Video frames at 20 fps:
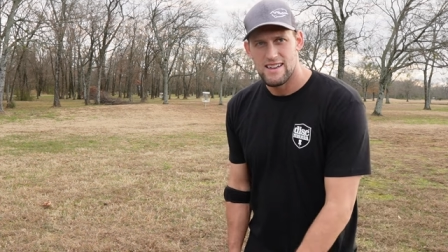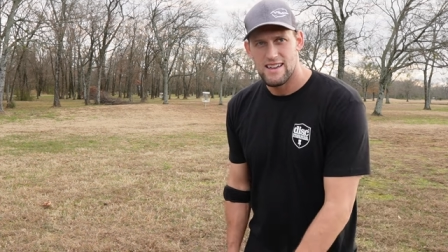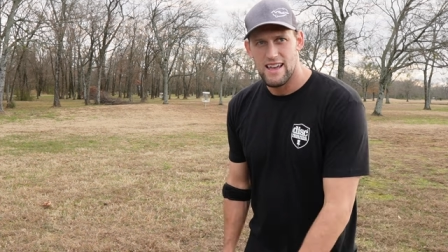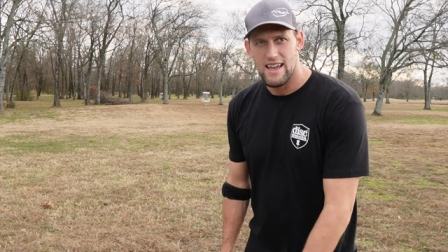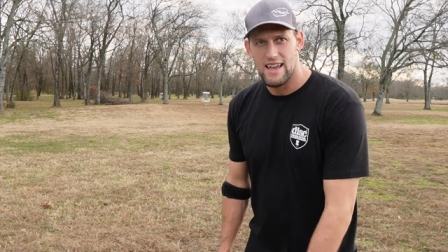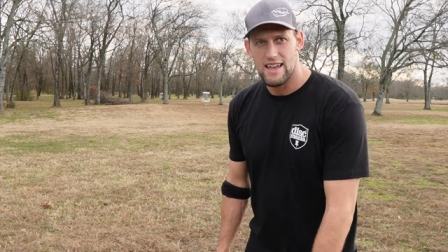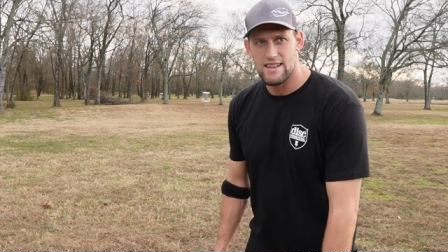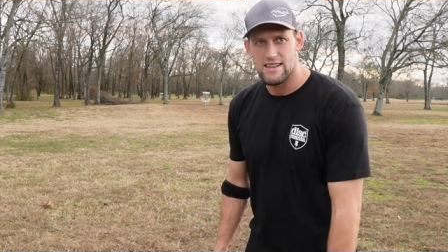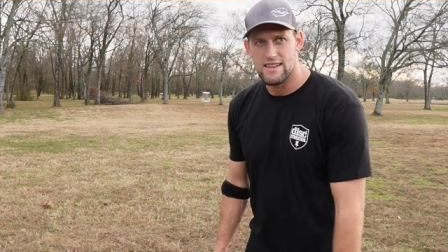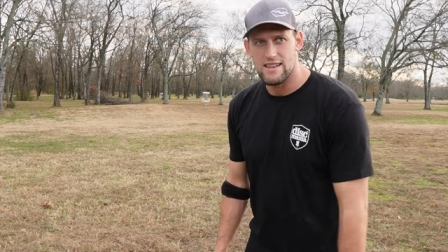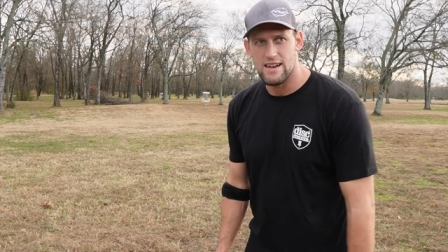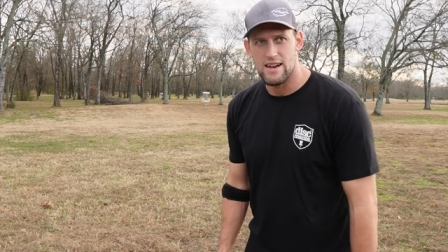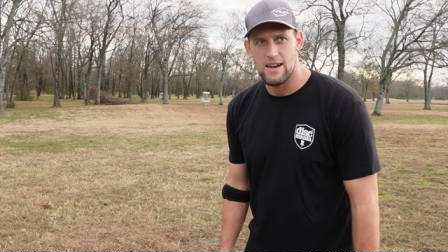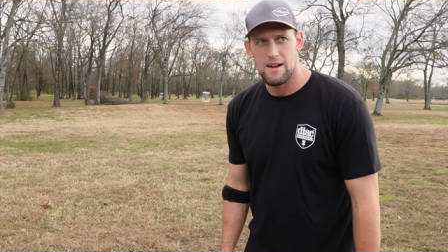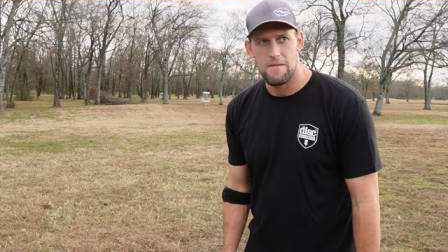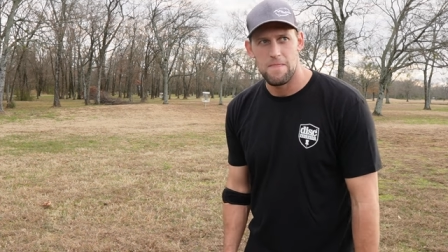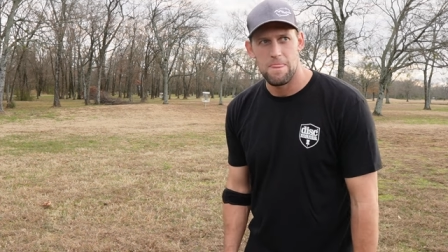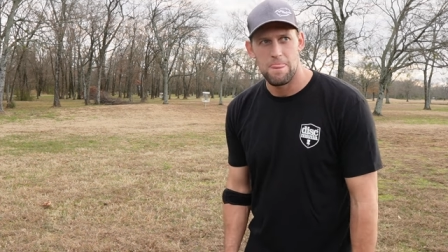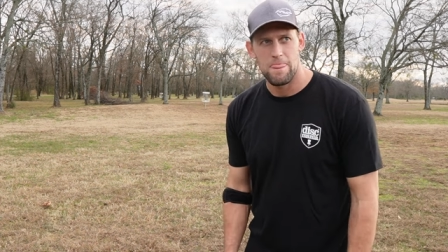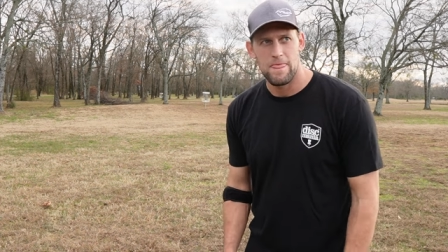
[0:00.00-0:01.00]
And
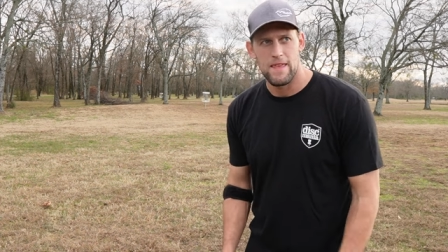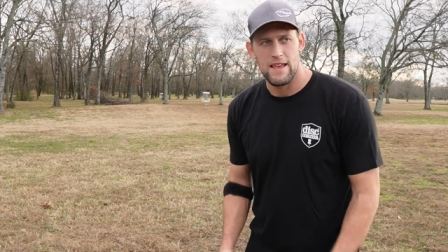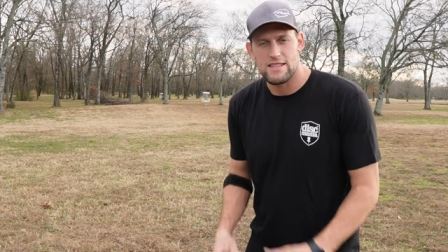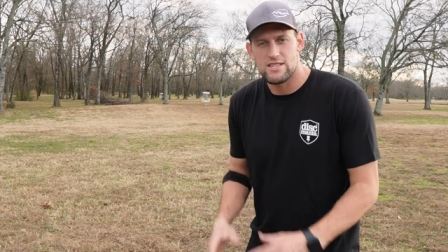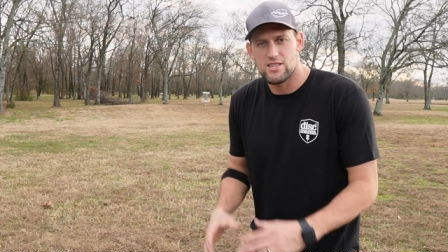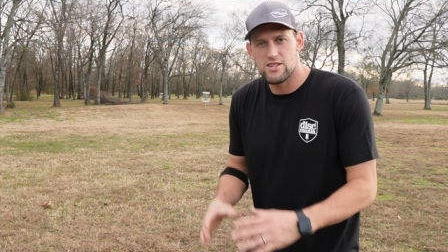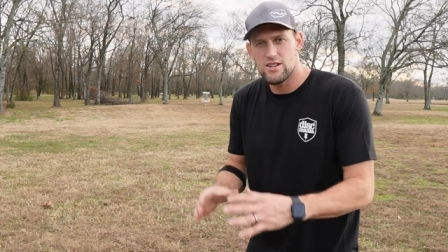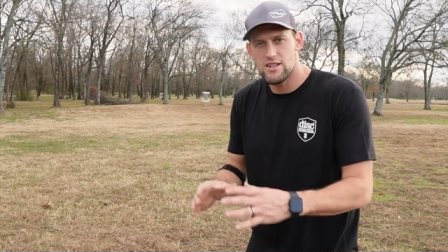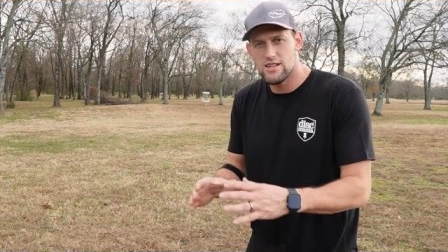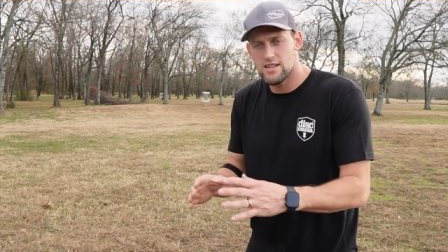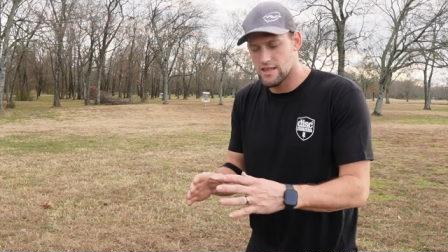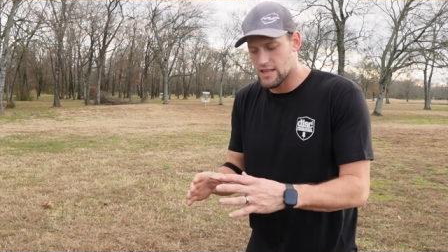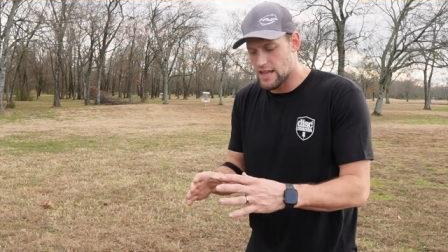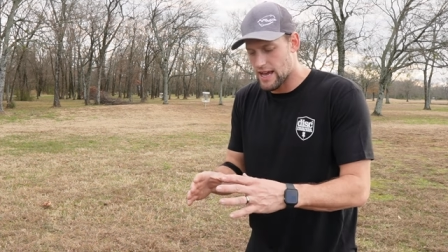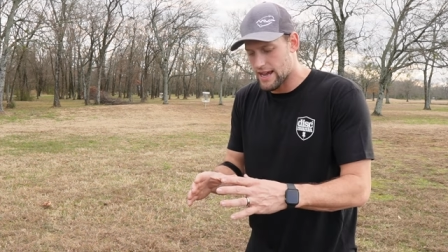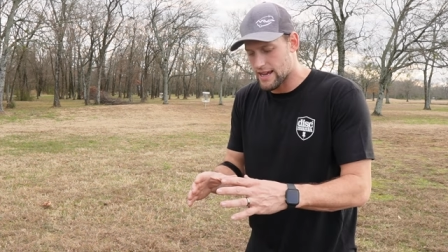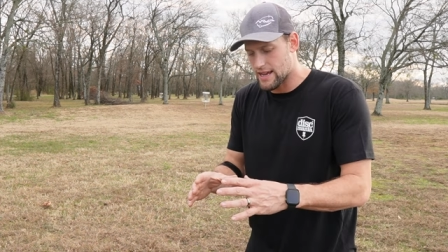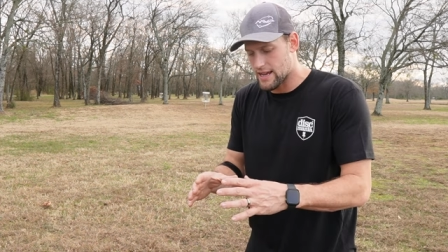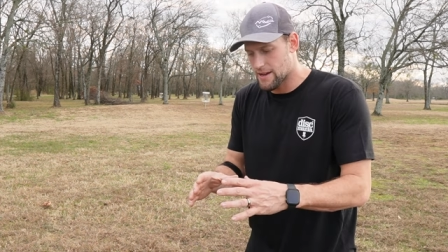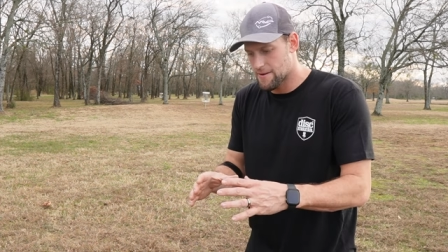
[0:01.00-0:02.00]
uh, it's good to
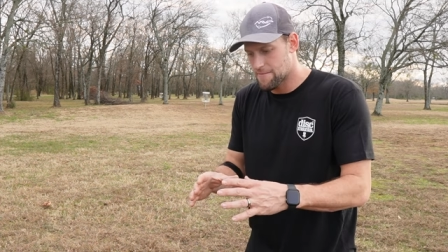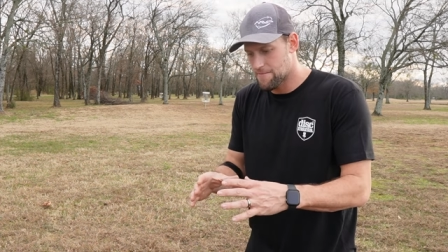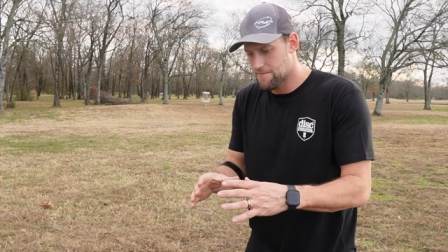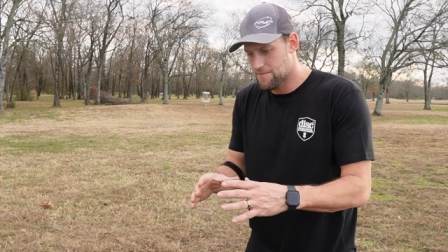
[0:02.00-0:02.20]
like,